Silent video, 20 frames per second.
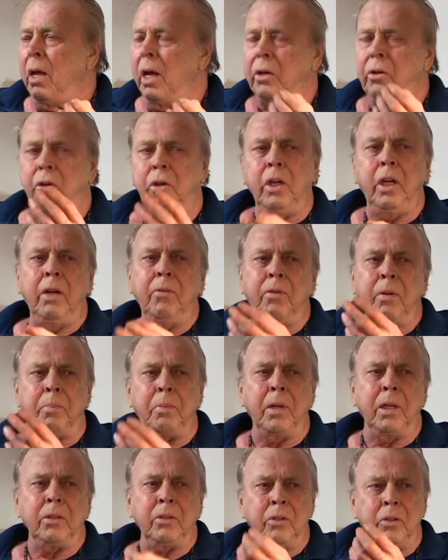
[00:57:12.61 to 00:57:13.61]
Achieve a
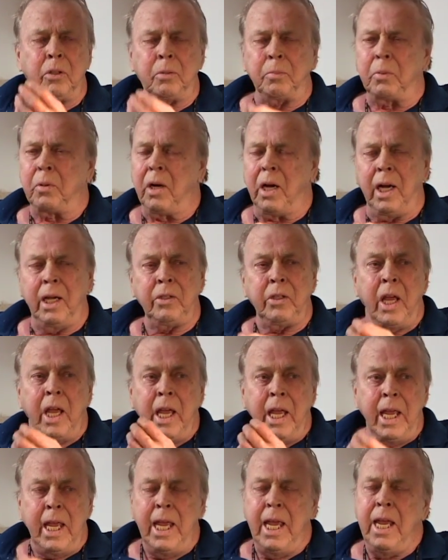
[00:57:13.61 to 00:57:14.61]
pleasant surprise
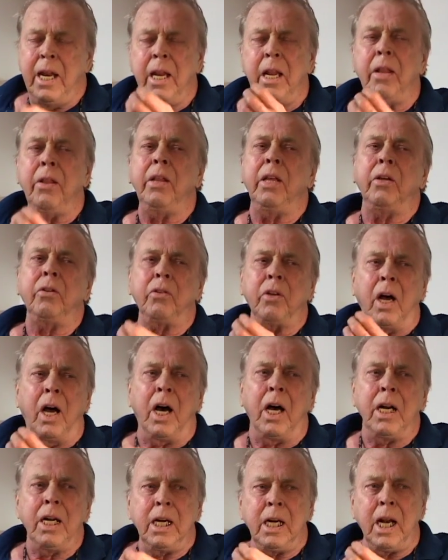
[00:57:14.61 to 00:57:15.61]
in this
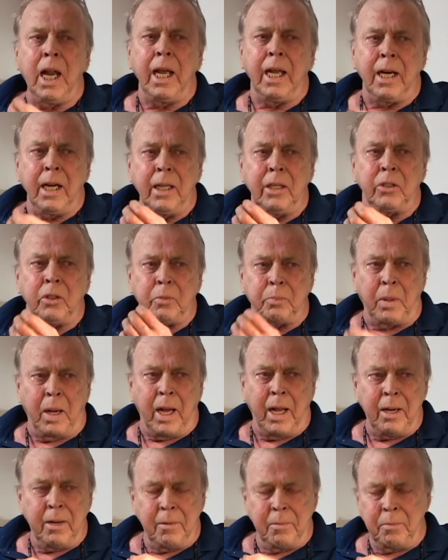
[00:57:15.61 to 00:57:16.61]
unlikely spot.